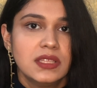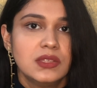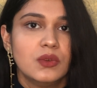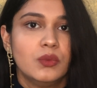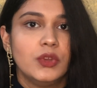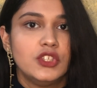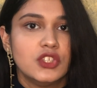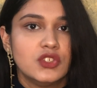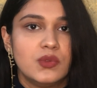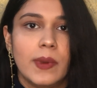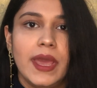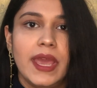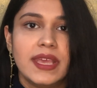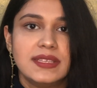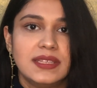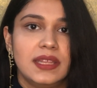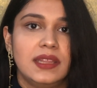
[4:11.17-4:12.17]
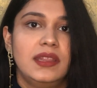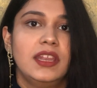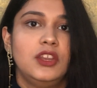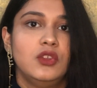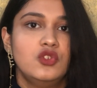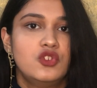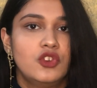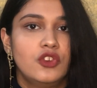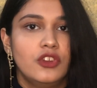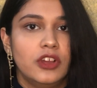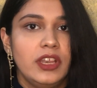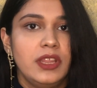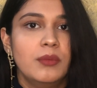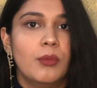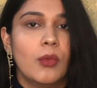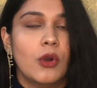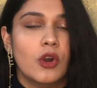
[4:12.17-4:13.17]
So which is why I said that you should
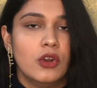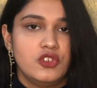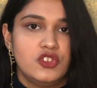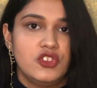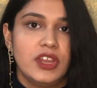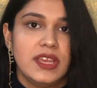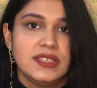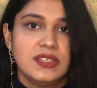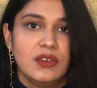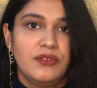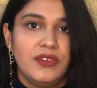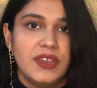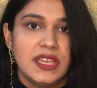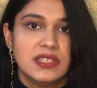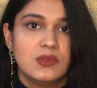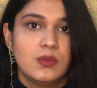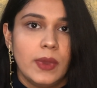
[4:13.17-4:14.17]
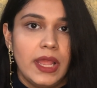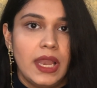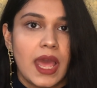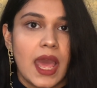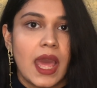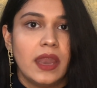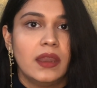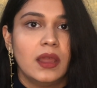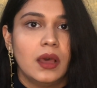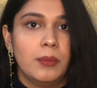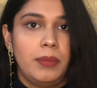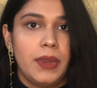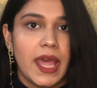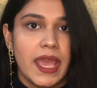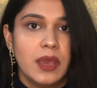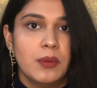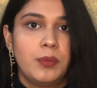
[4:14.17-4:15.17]
really moisturize your face well and
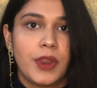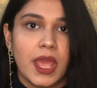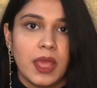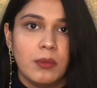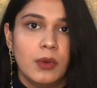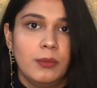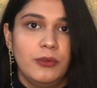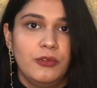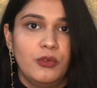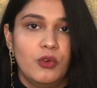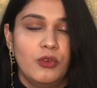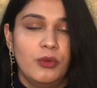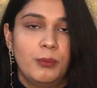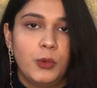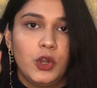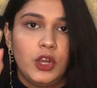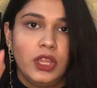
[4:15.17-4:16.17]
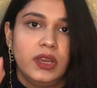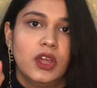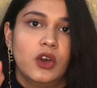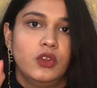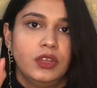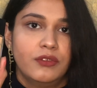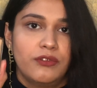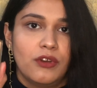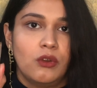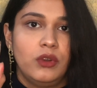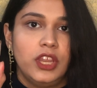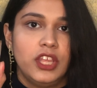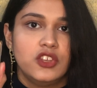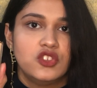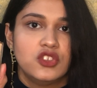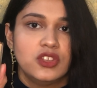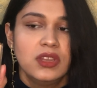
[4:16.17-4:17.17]
apply a primer before putting down your
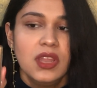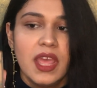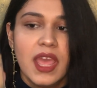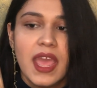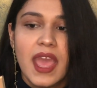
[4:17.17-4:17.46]
foundation.